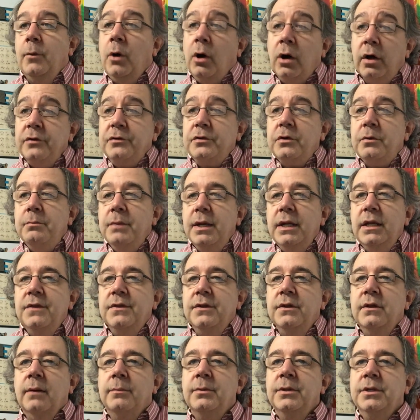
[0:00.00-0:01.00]
Also, many of
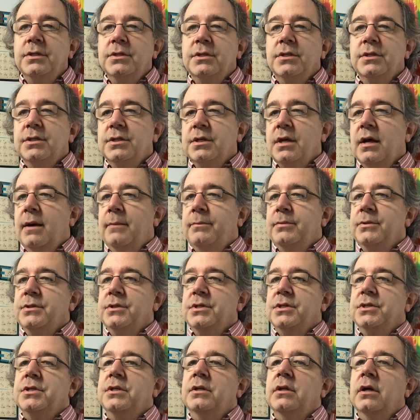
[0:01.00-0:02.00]
the doublings in this
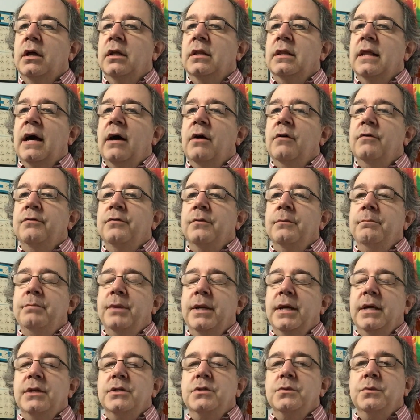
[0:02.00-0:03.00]
composition allow for
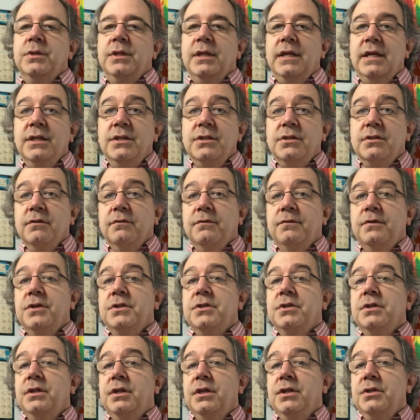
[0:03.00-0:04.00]
bands with
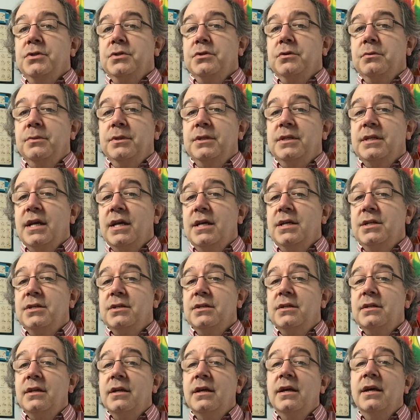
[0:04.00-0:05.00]
insufficient
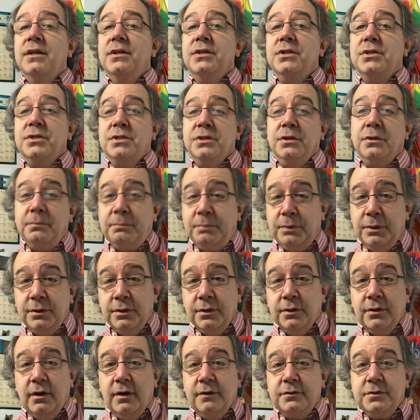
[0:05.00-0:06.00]
instrumentation to still
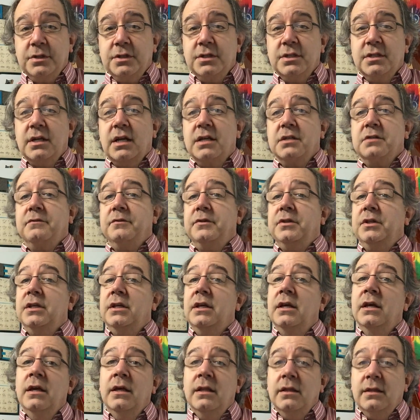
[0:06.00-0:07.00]
pull it off
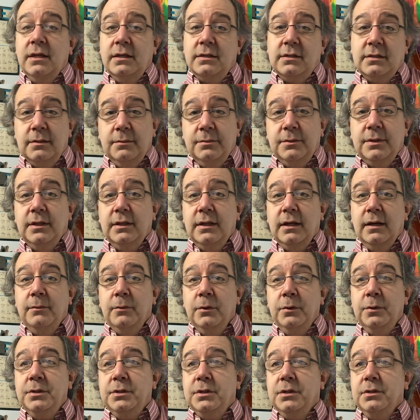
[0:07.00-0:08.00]
successfully. That's something that
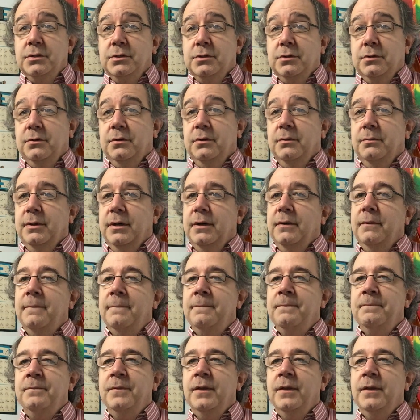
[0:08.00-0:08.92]
I'm always concerned about.